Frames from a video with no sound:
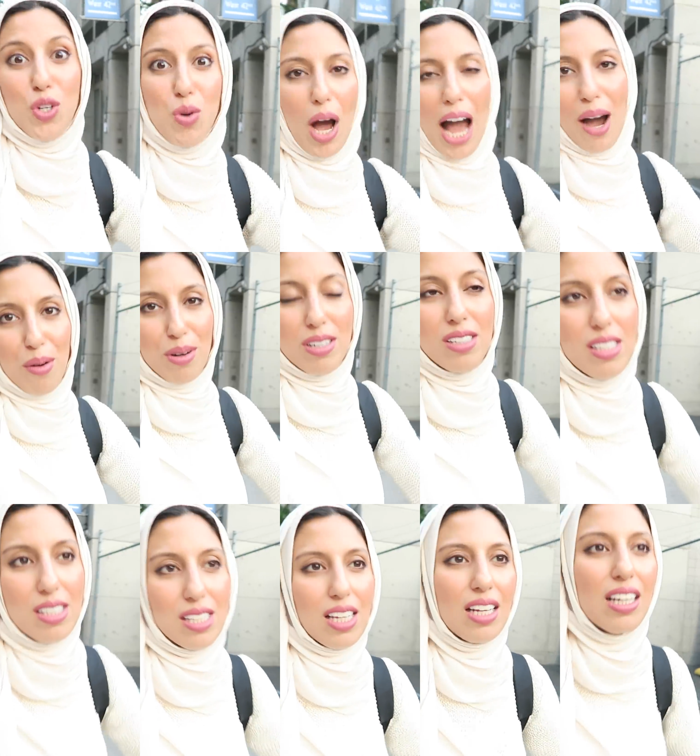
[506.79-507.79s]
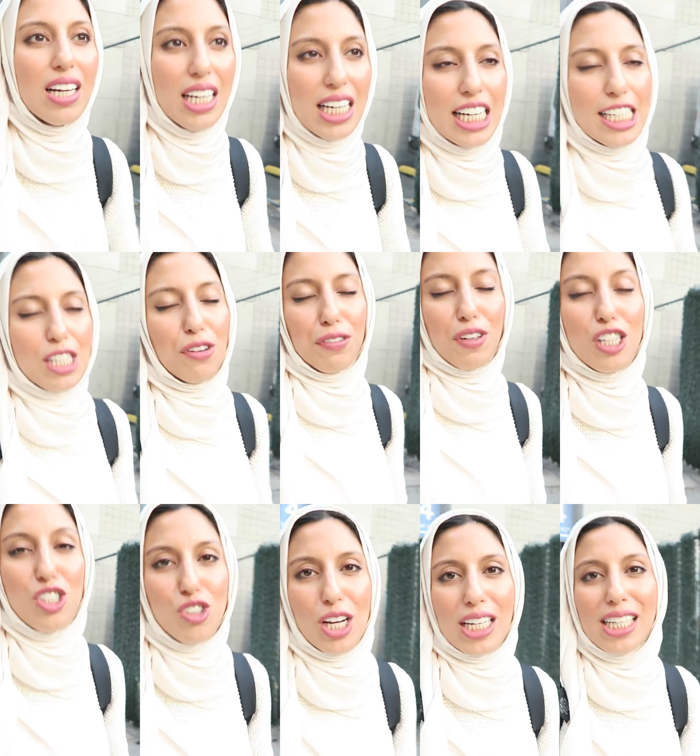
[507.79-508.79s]
few hours, it's a
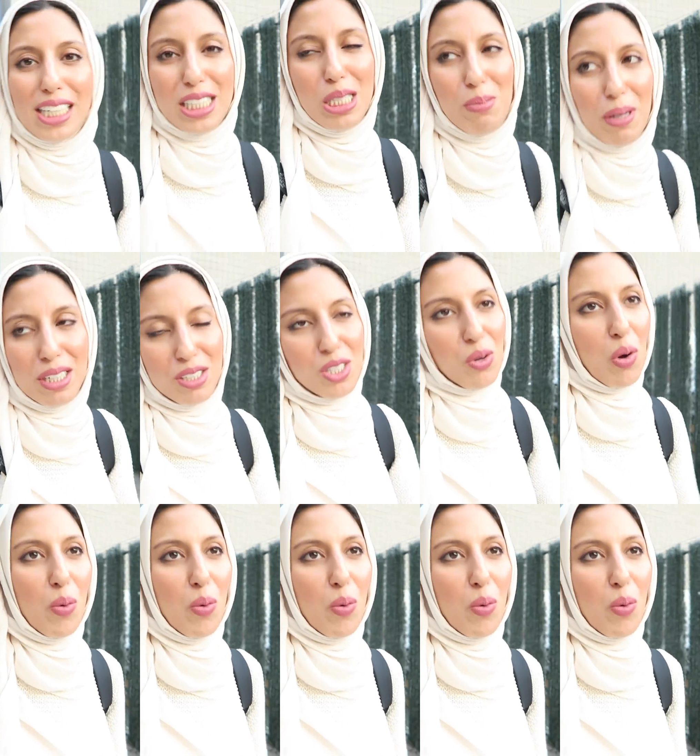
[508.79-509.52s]
frustrating experience.